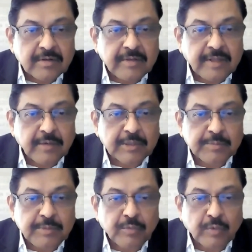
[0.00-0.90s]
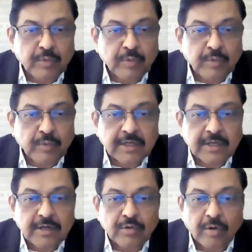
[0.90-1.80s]
There must be one
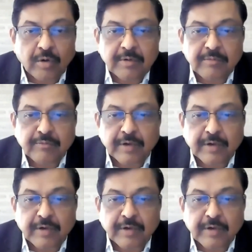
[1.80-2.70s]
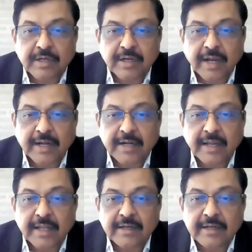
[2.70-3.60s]
single common fire safety
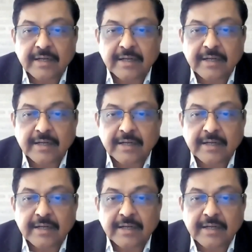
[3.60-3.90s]
guideline